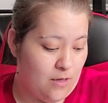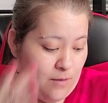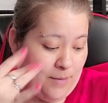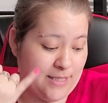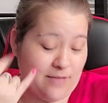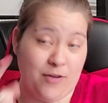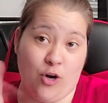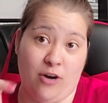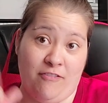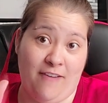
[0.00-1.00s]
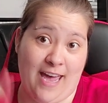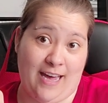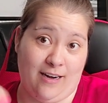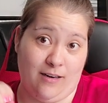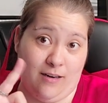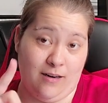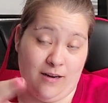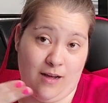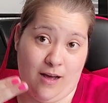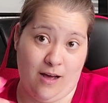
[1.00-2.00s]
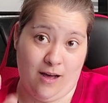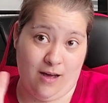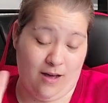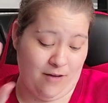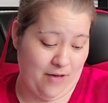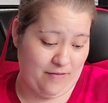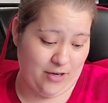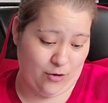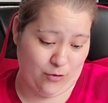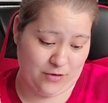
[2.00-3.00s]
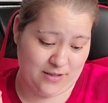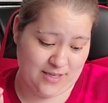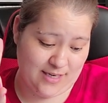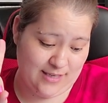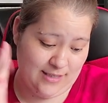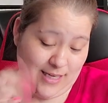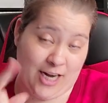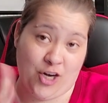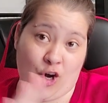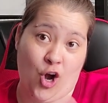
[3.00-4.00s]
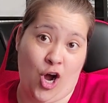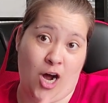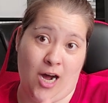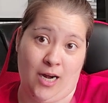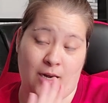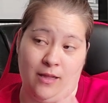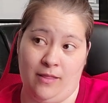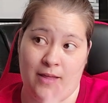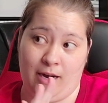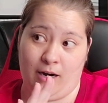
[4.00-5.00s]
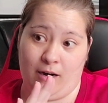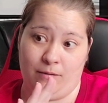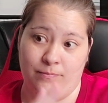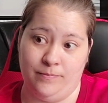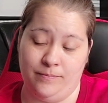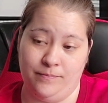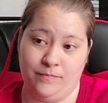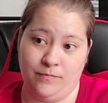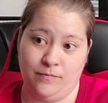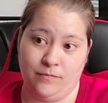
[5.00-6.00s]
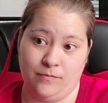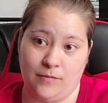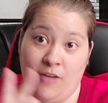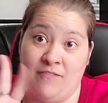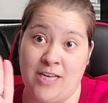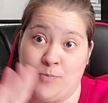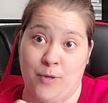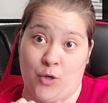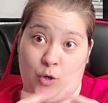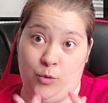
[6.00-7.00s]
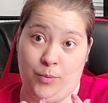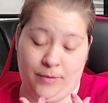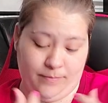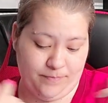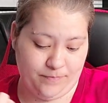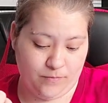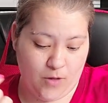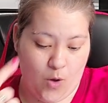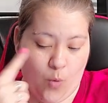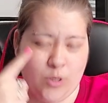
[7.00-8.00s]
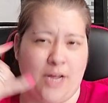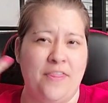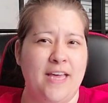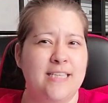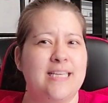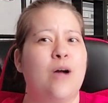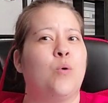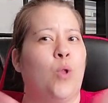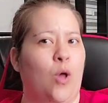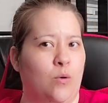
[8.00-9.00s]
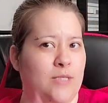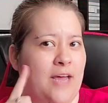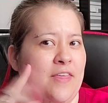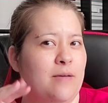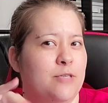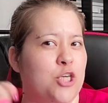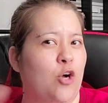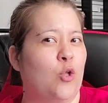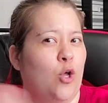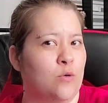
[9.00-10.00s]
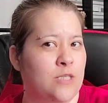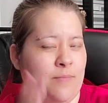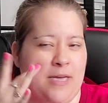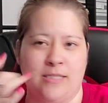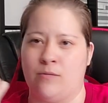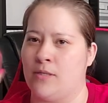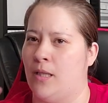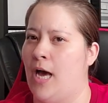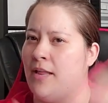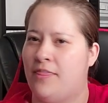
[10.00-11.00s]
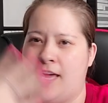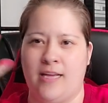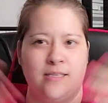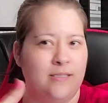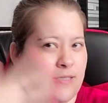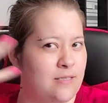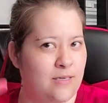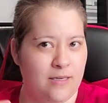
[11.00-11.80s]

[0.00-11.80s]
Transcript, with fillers: Because if you're a fan, of Heaven and Earth Designs, and you're on their Facebook group, which I think is now closed. I think Michelle closed it because there was a lot of things,